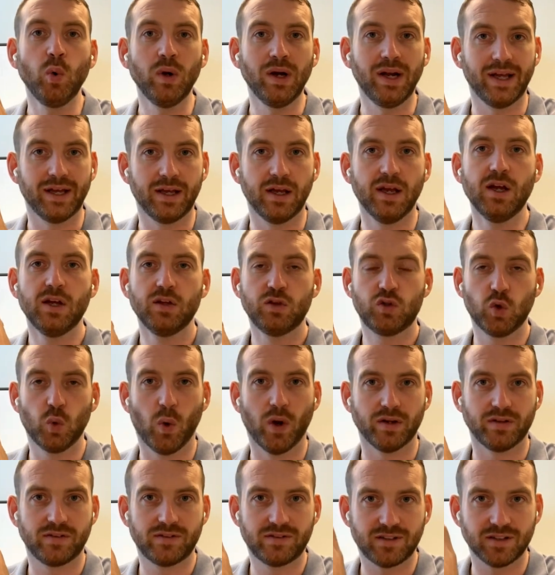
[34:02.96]
only
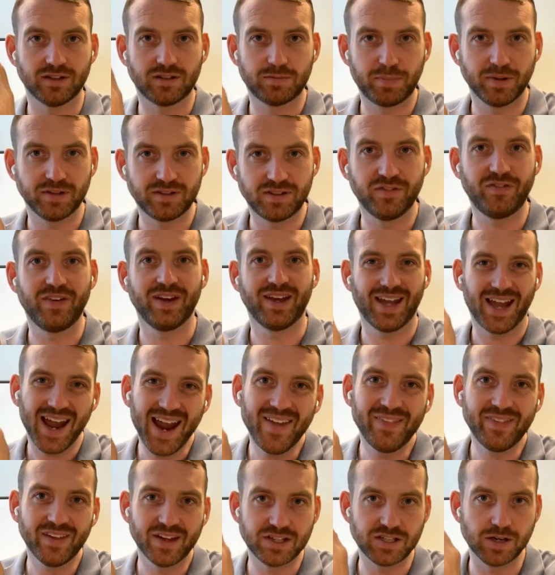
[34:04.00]
towards the specific
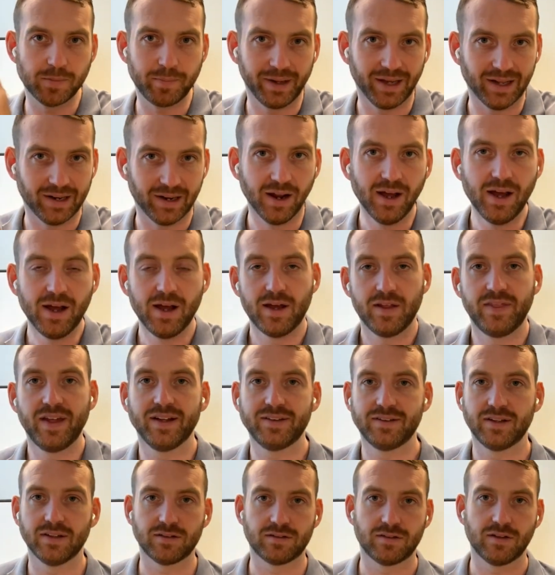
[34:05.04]
energy bill.
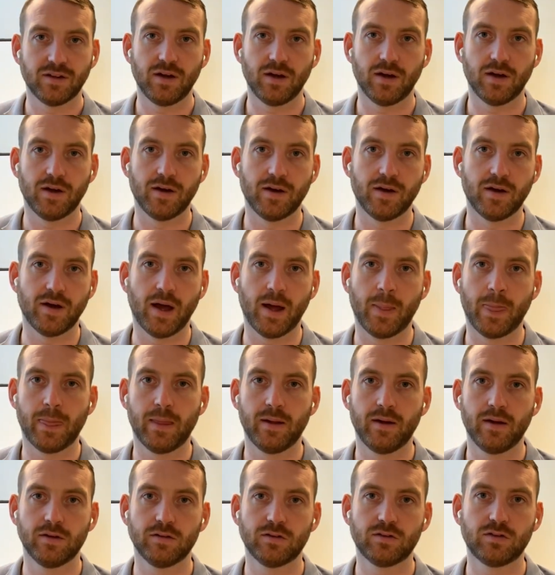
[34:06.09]
That is
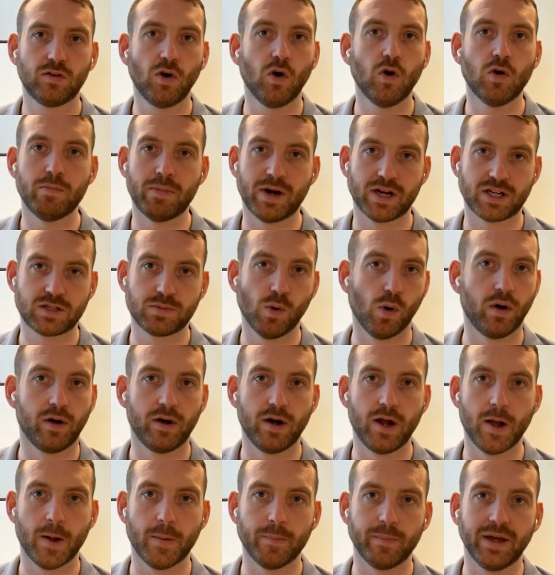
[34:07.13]
so much
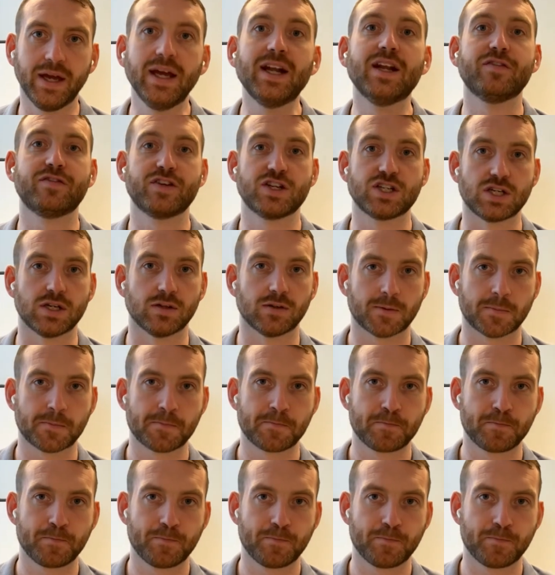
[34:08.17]
more inefficient.